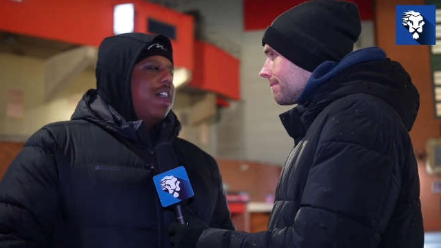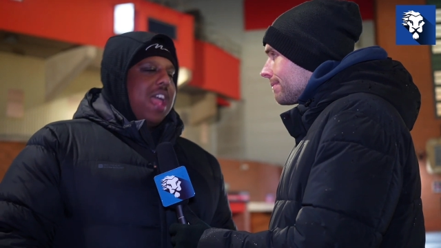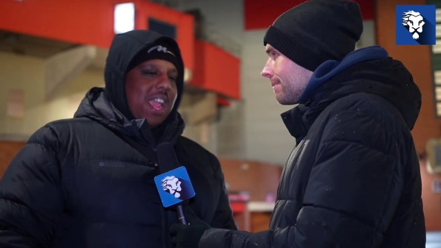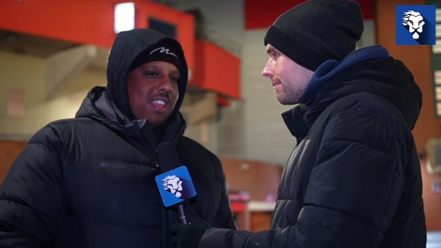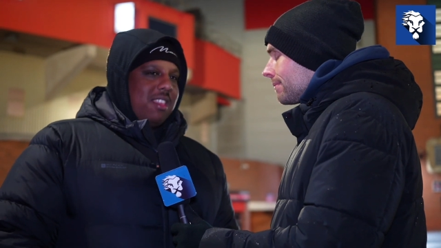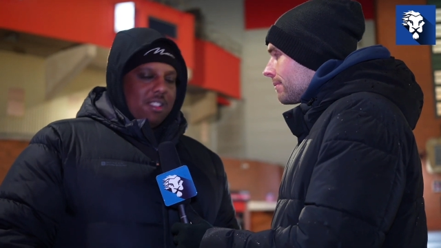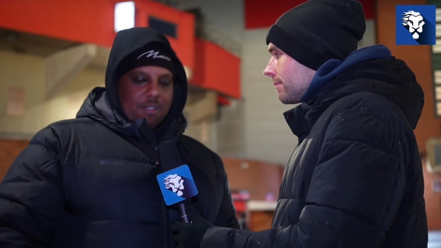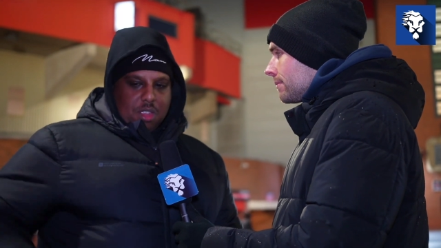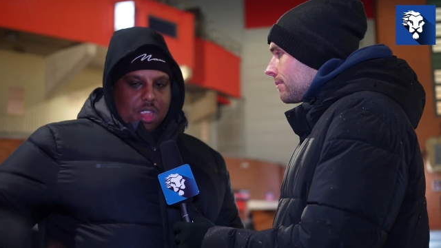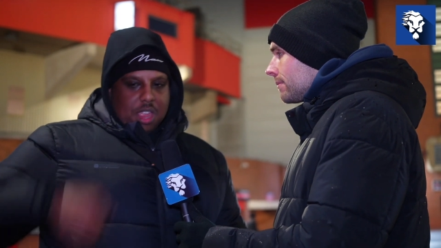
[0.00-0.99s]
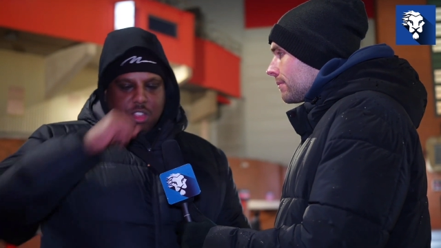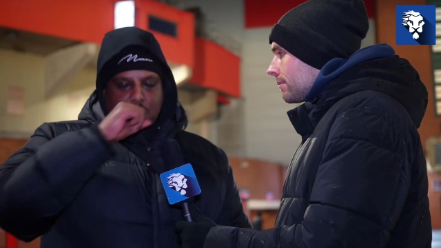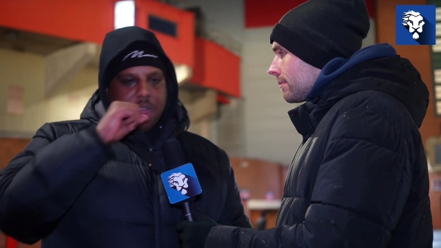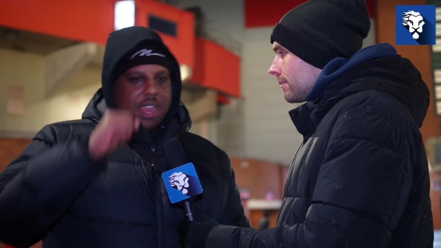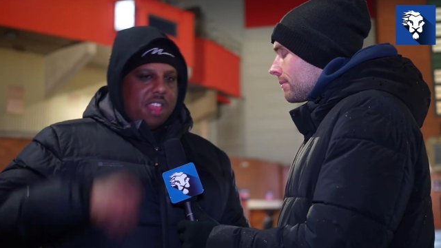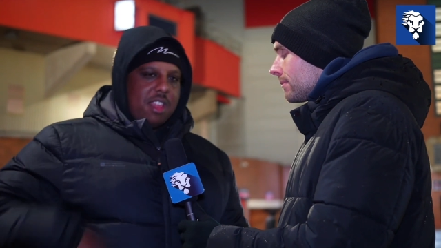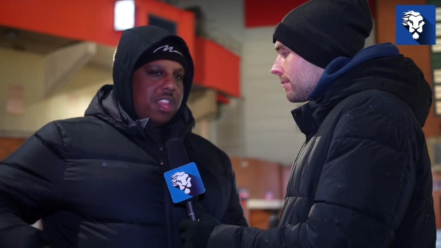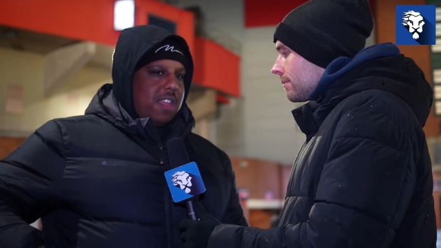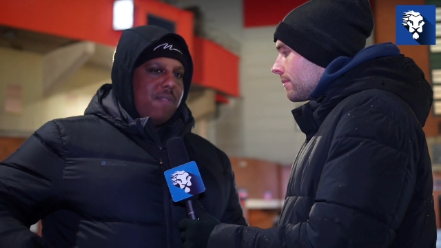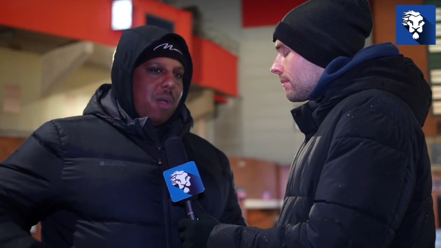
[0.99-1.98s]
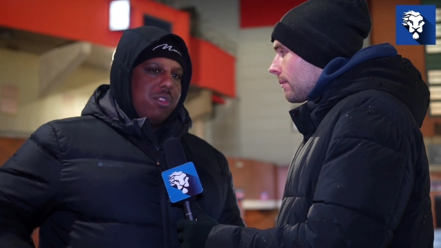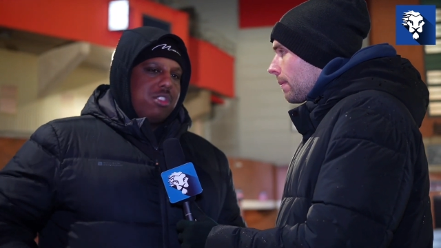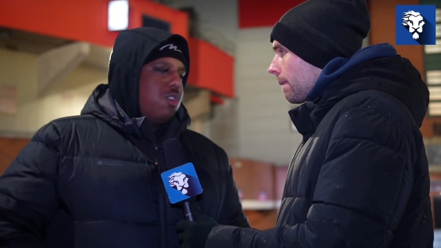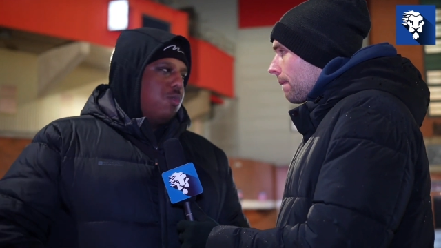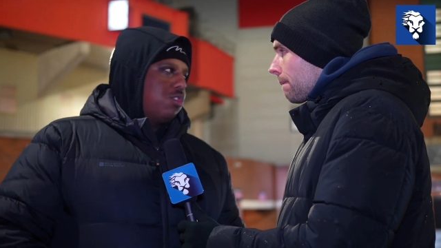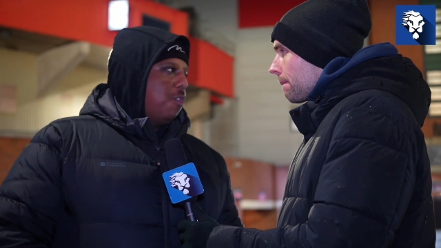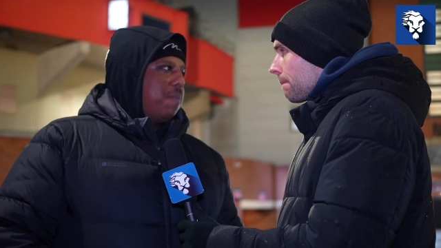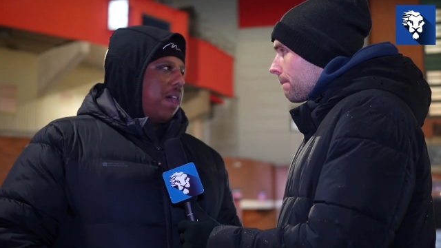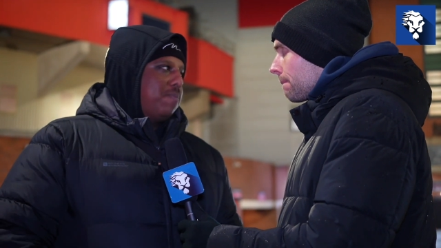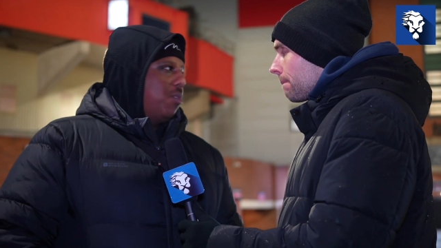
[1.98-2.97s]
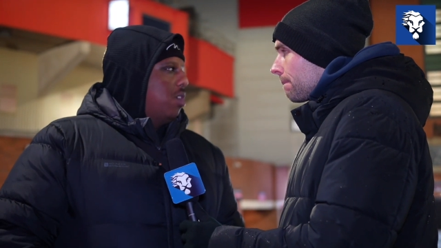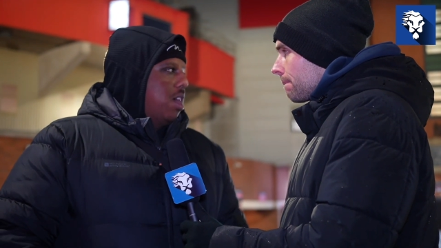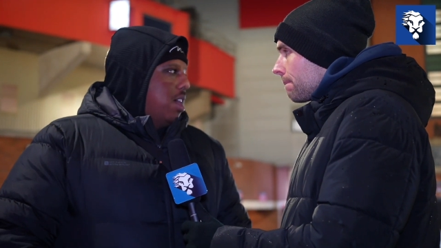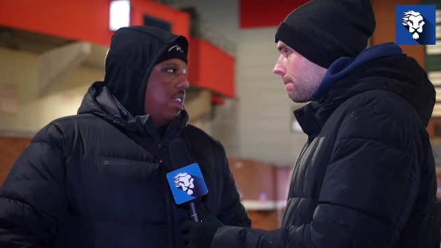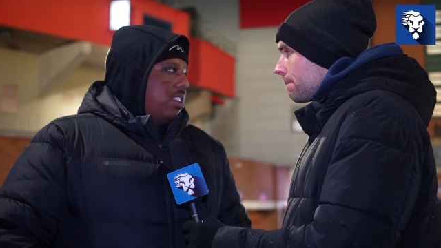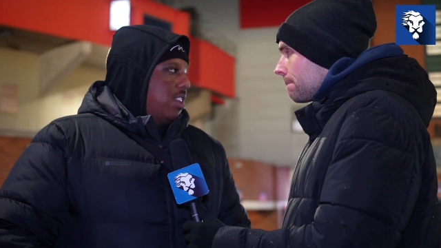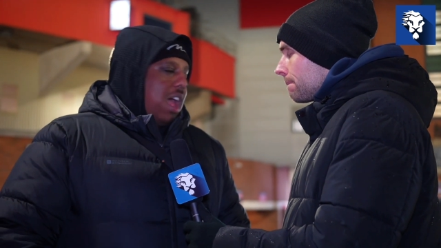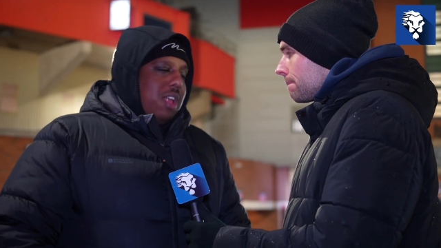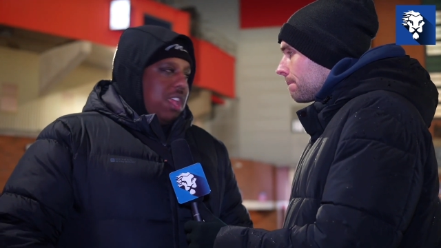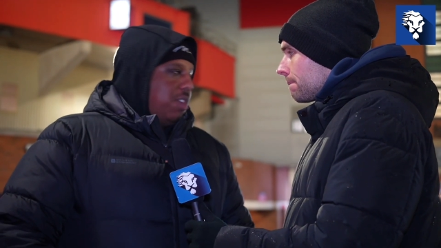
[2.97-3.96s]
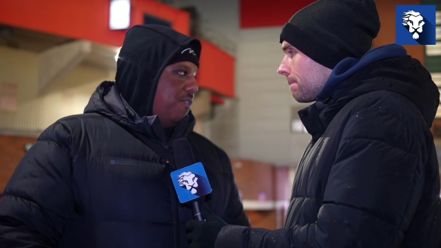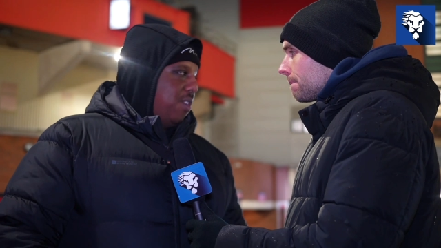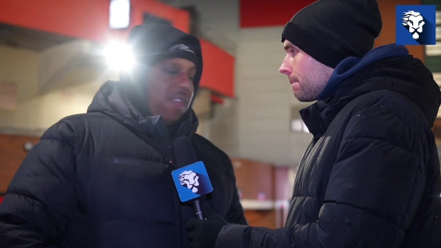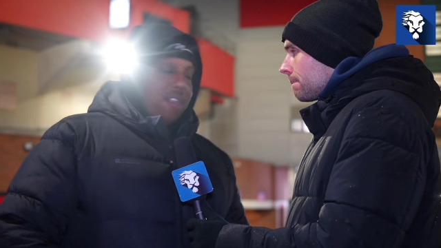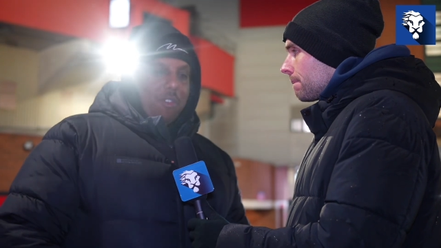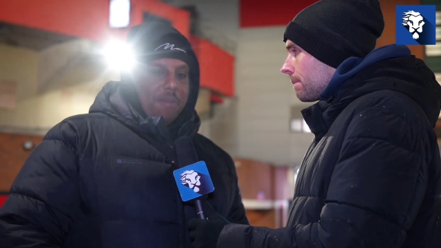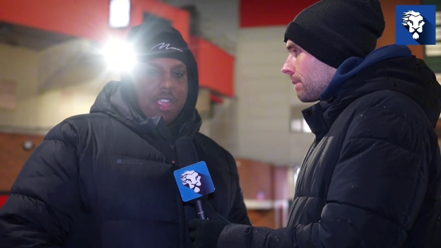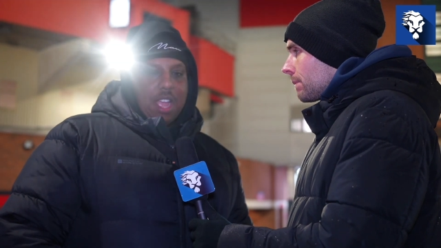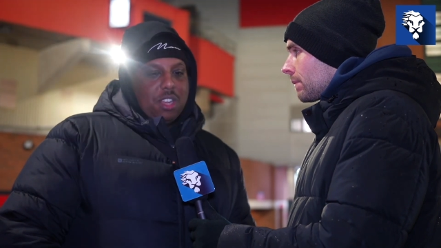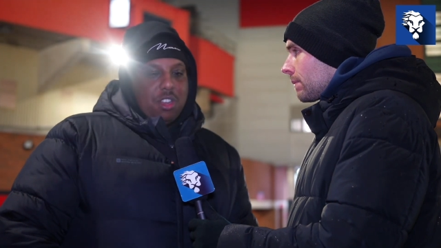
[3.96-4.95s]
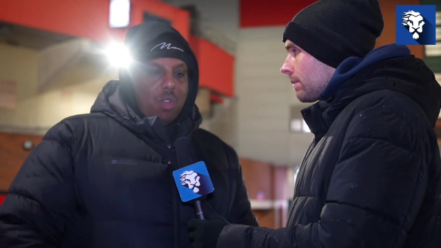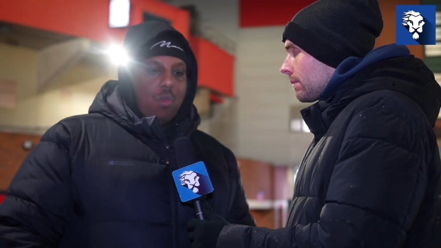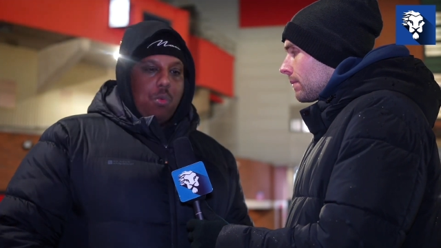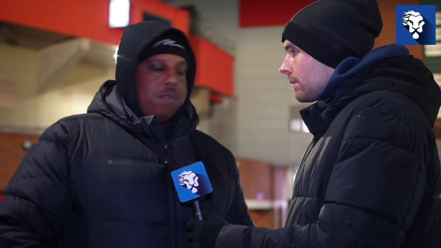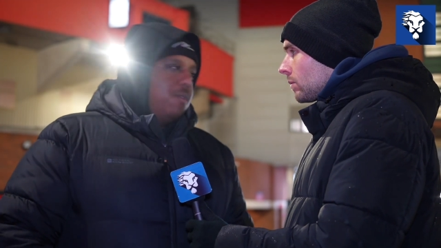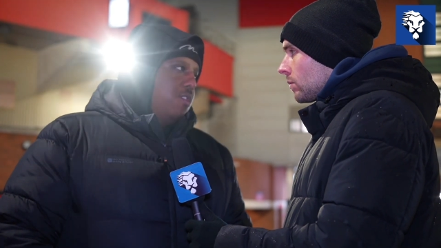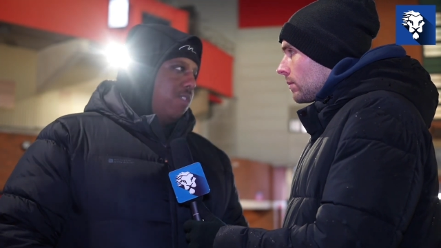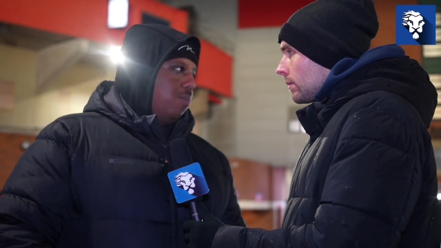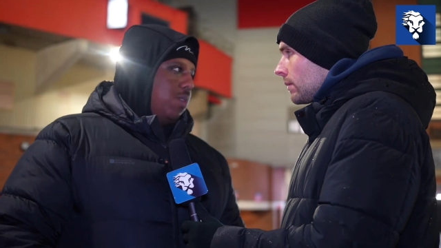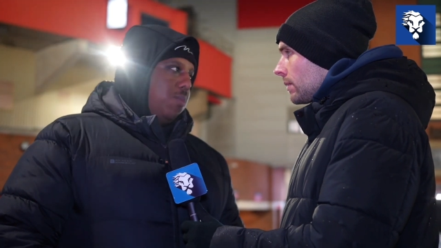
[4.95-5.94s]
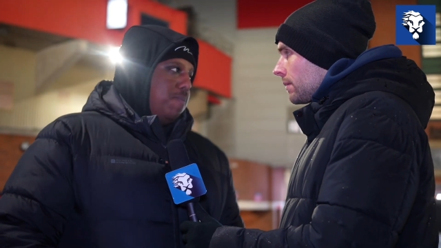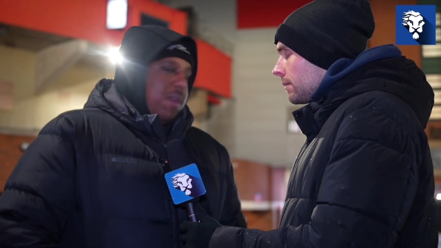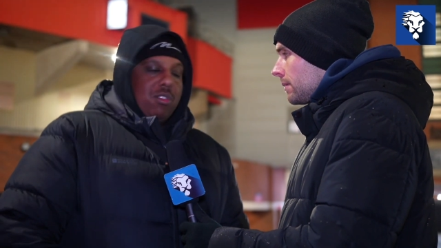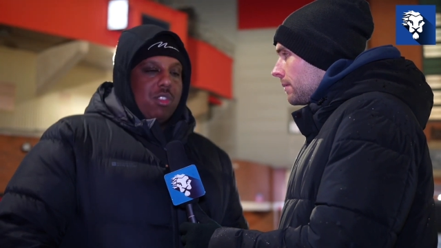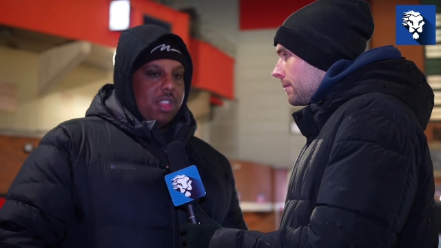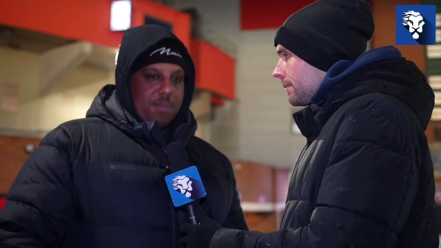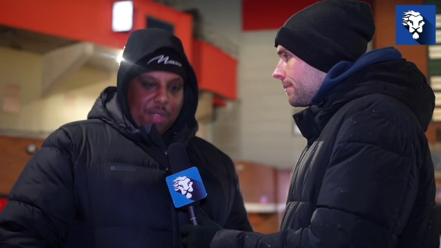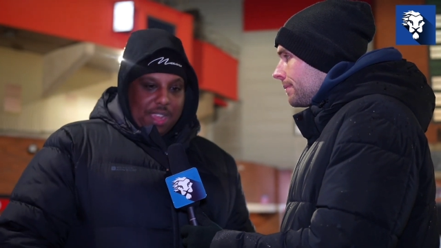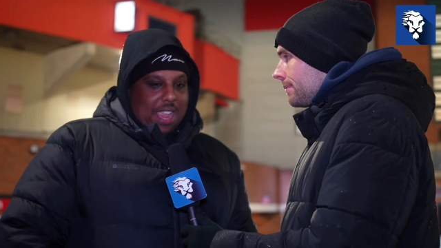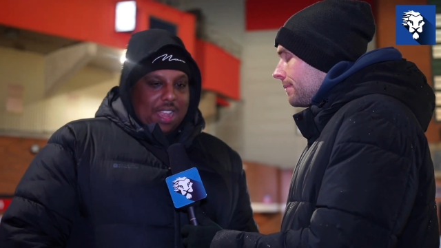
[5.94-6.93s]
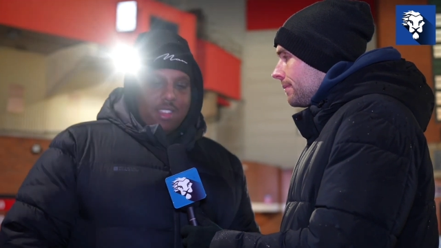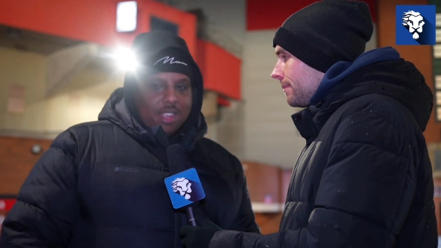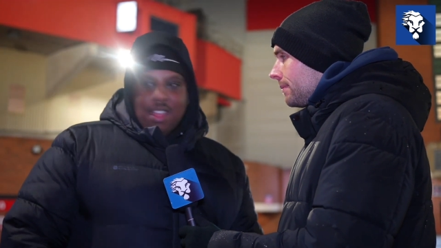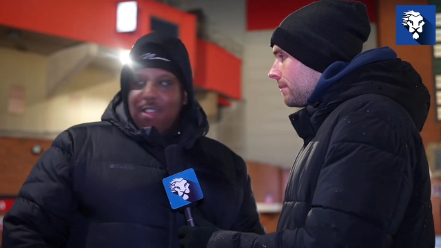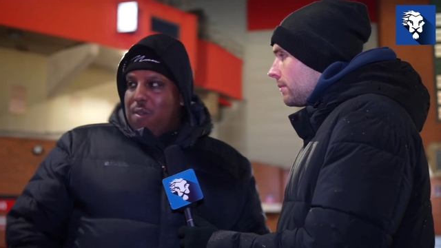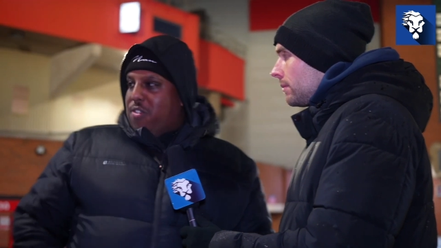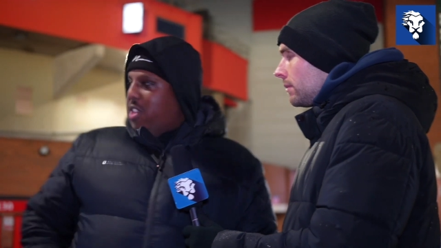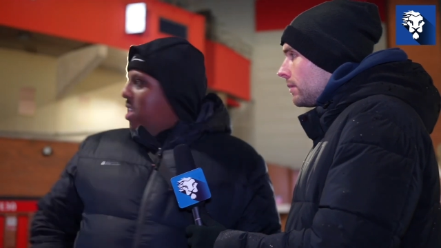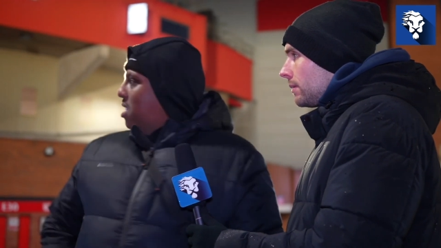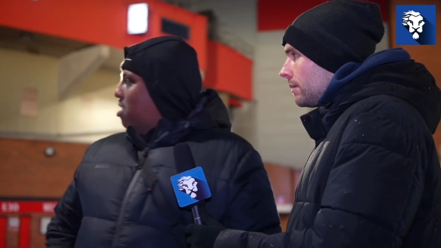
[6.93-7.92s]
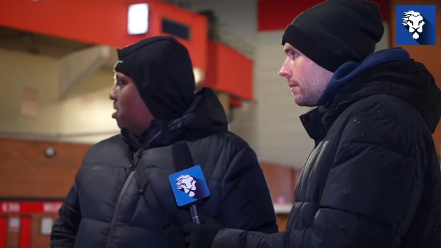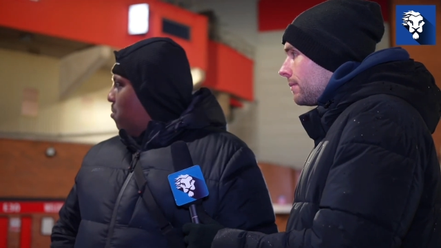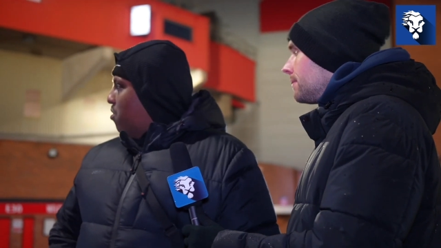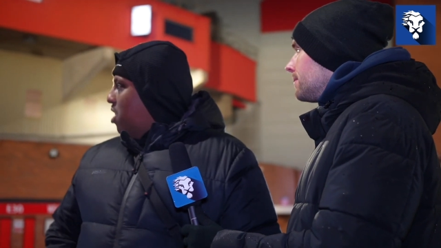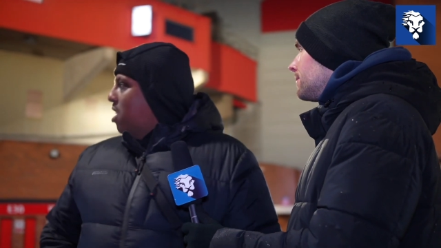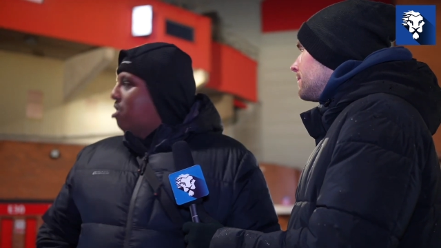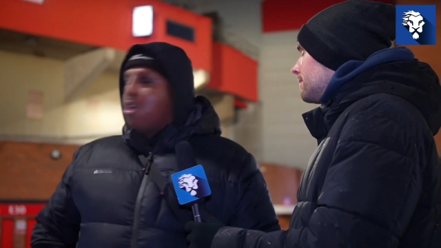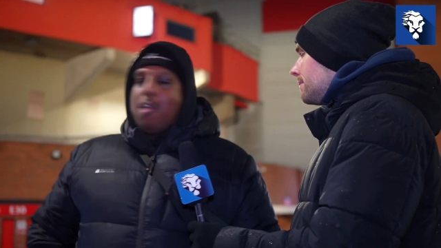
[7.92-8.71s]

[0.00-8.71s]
Speaker 1: It's, sorry, against a team that was so, so bad. But listen, I'll take nothing away from it. And you know what? We move and we, we build on this. But again, we've seen this we've seen this story